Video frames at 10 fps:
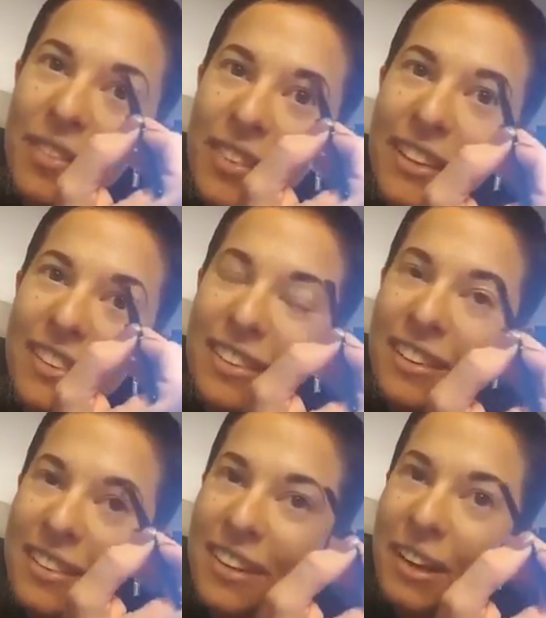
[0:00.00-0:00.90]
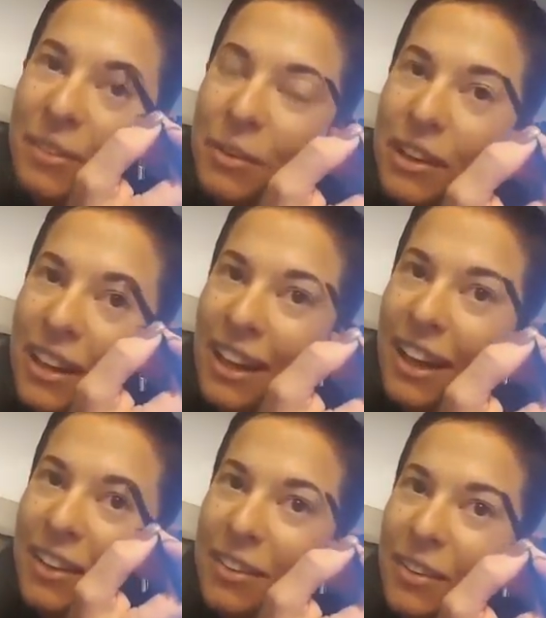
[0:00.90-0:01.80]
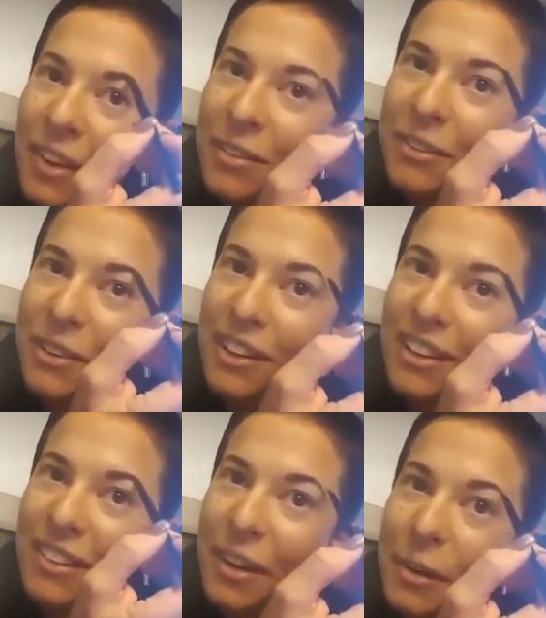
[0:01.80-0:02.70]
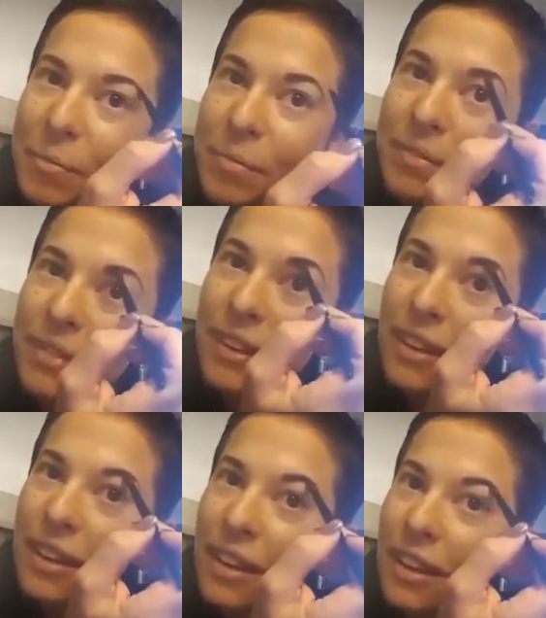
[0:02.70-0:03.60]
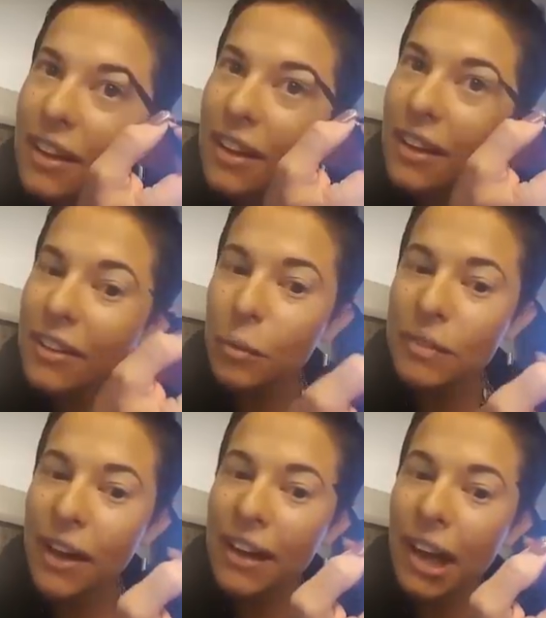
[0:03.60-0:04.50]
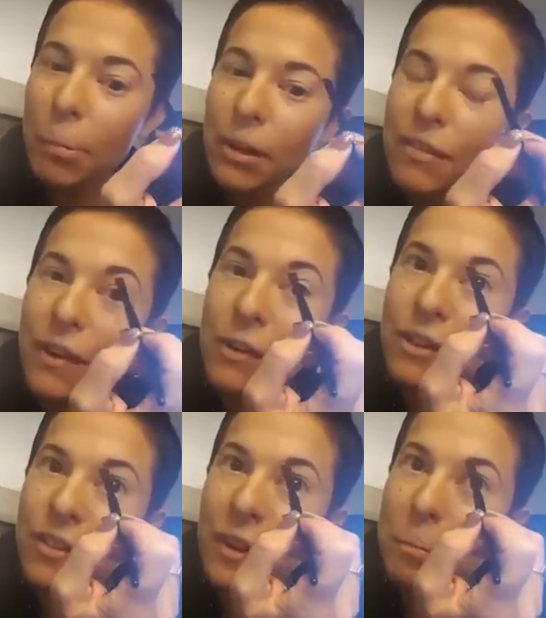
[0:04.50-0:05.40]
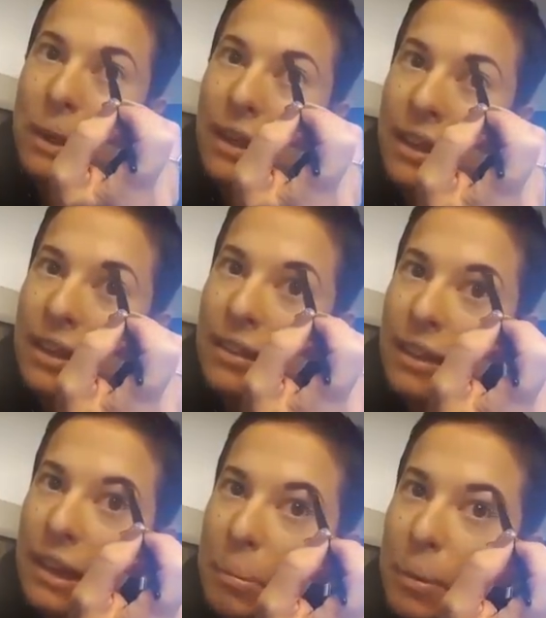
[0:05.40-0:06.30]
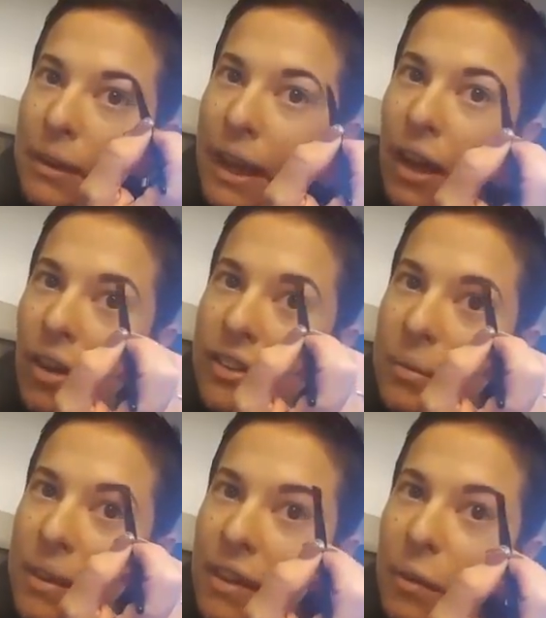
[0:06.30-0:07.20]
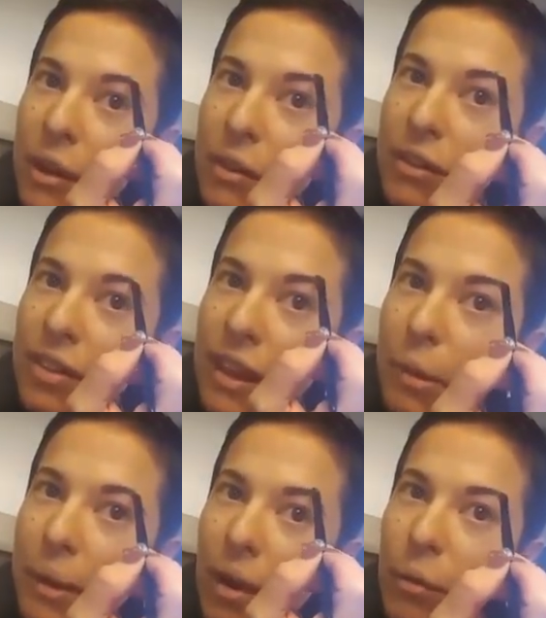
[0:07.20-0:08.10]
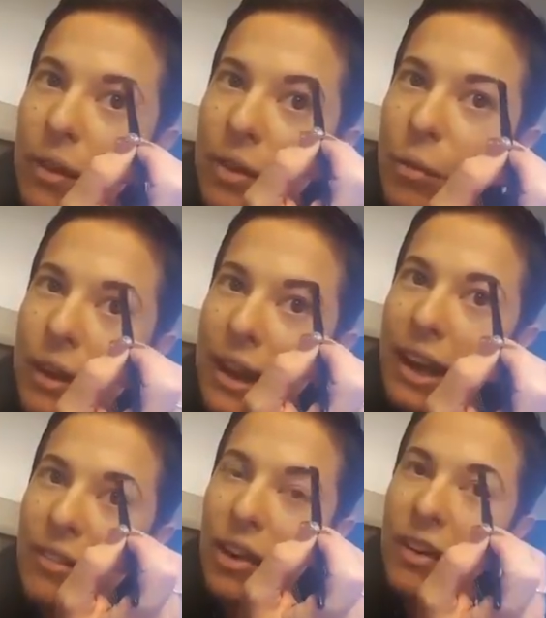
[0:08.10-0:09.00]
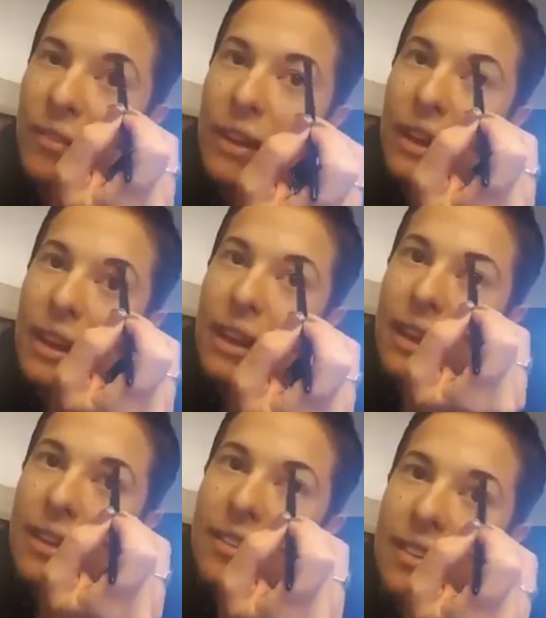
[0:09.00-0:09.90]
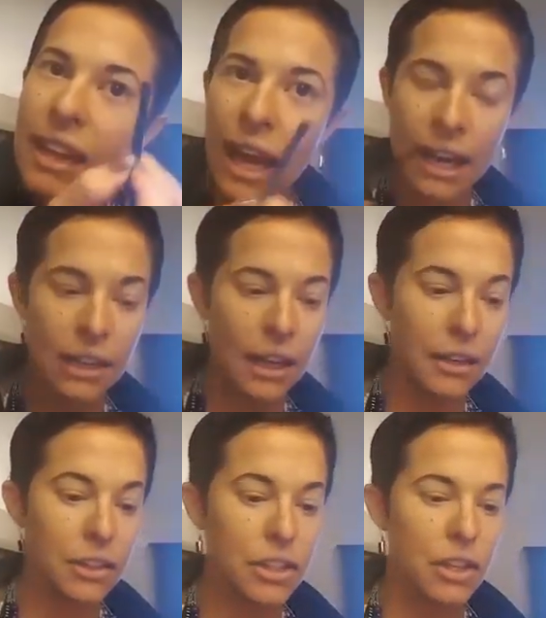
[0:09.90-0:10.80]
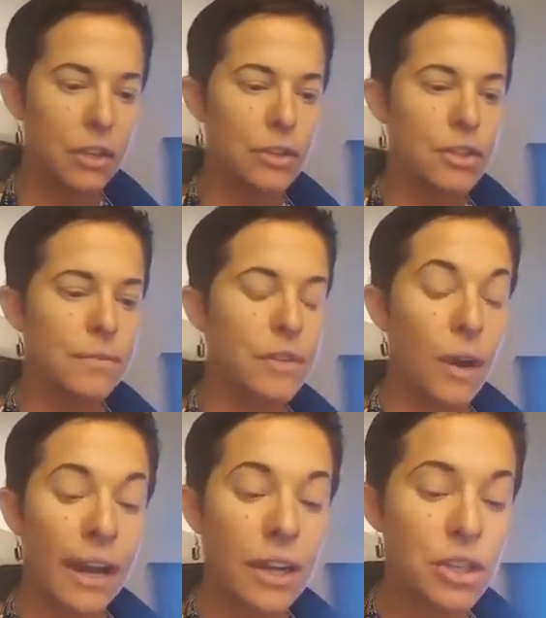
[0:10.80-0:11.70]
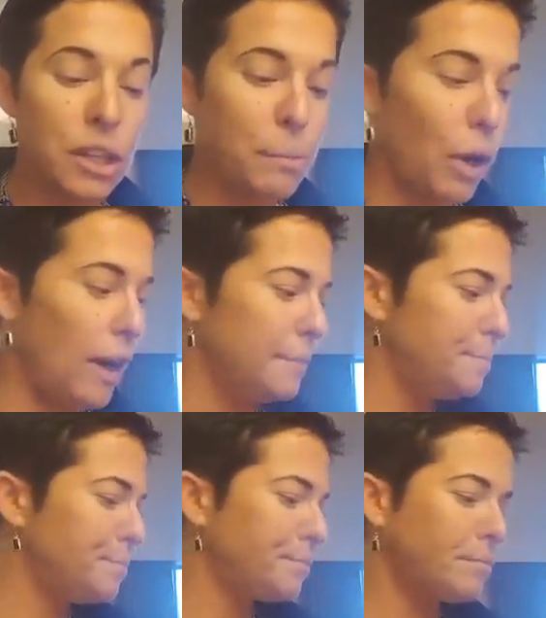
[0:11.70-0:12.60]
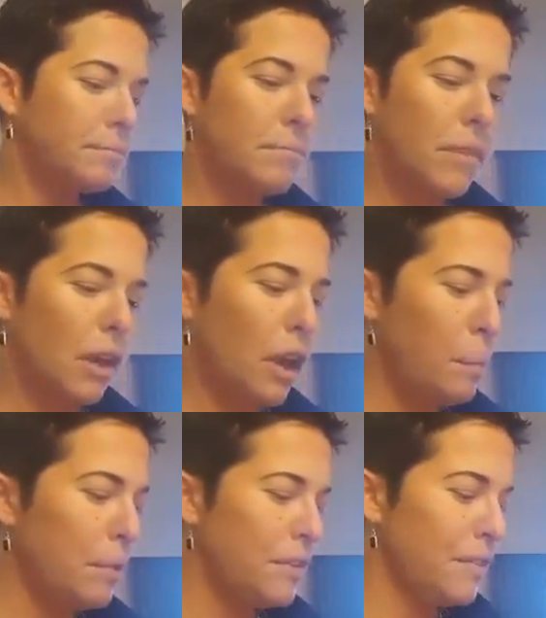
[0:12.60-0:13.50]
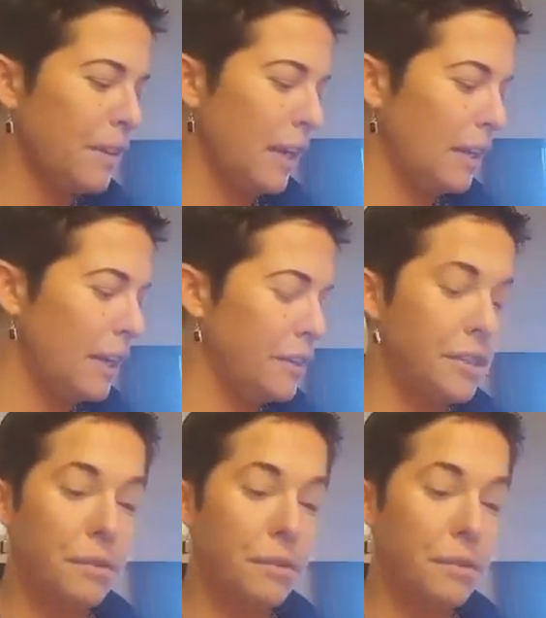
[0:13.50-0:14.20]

Let's keep doing that. So that was really exciting. So we've got a couple of votes for a pink lip. Now, something I want you to think about with what I have on is the eyeliner to use. So I actually brought a couple of different eyeliners. I